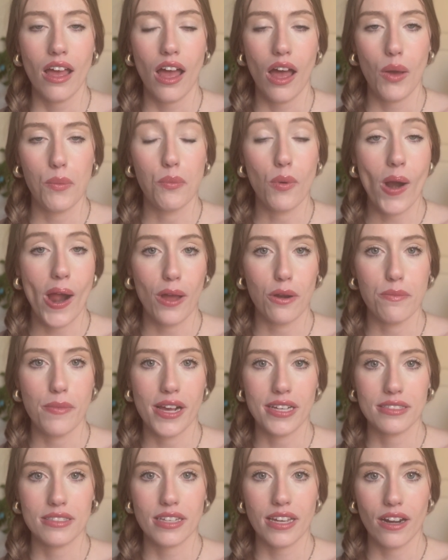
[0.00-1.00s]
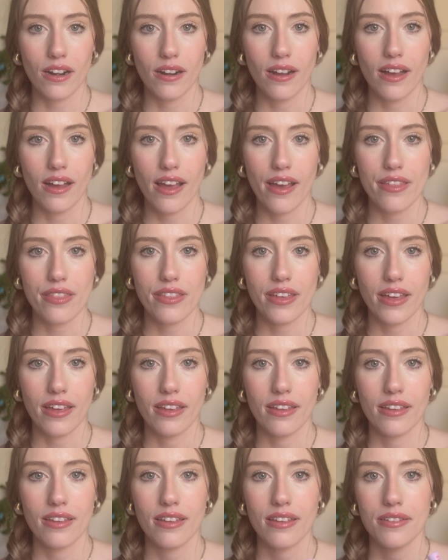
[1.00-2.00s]
brown mascara. I
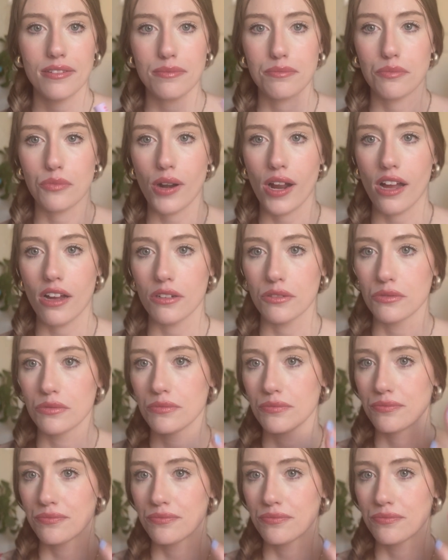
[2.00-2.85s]
think brown